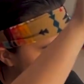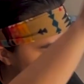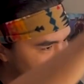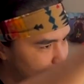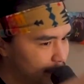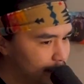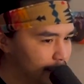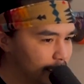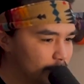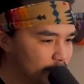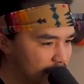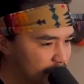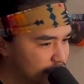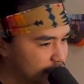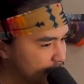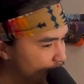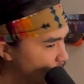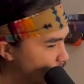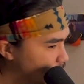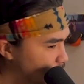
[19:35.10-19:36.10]
I'm not just
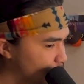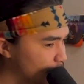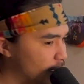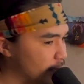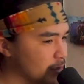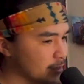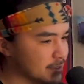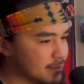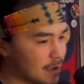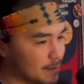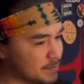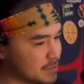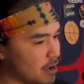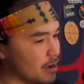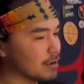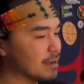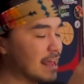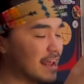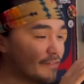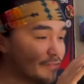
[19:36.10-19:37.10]
talking about us. I'm
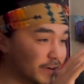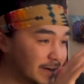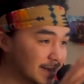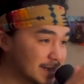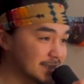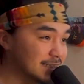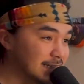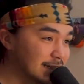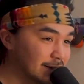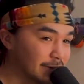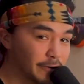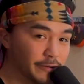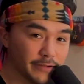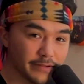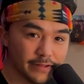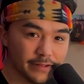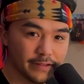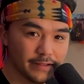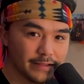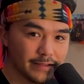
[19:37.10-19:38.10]
talking every casino
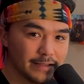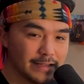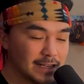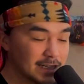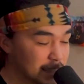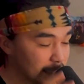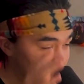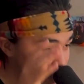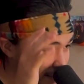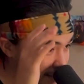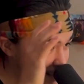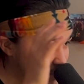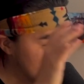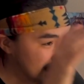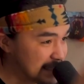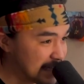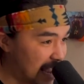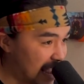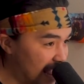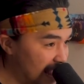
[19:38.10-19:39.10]
is
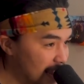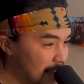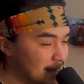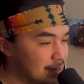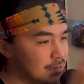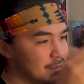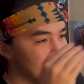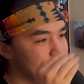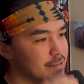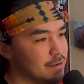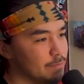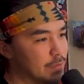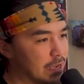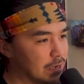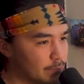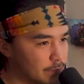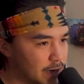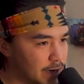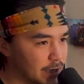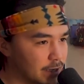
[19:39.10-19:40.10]
designed to make
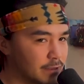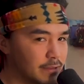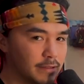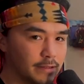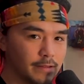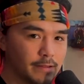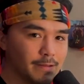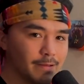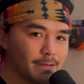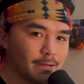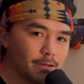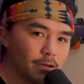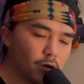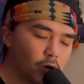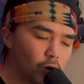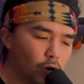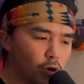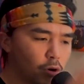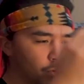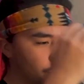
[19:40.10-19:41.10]
money.
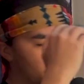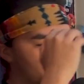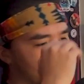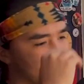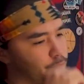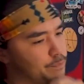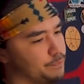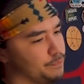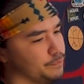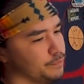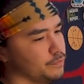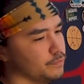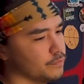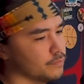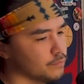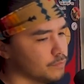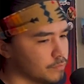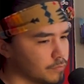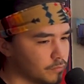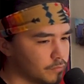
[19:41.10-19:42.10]
Oh,
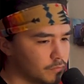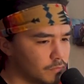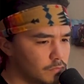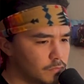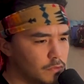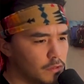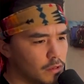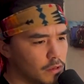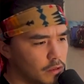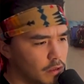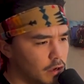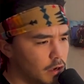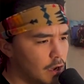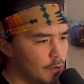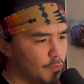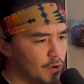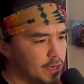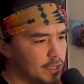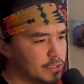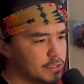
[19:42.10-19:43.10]
I
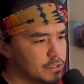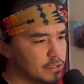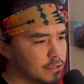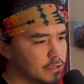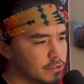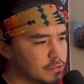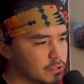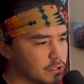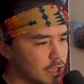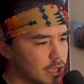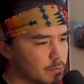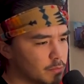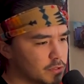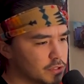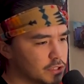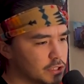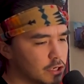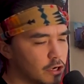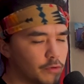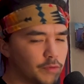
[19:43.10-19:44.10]
went into Tulalip
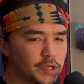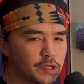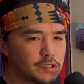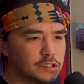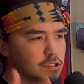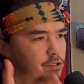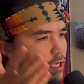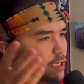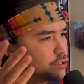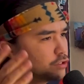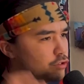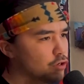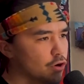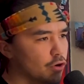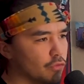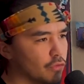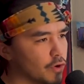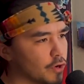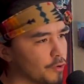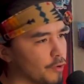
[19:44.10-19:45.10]
Casino. We used to like to go
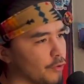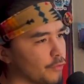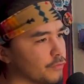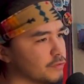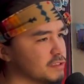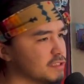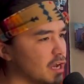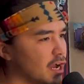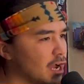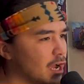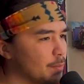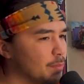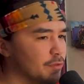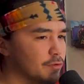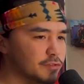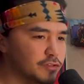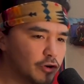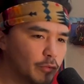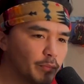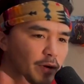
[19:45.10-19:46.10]
there all the time. There's
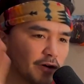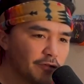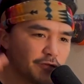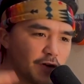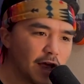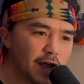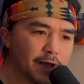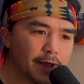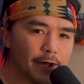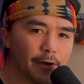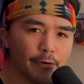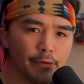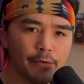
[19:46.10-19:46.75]
no buffet now.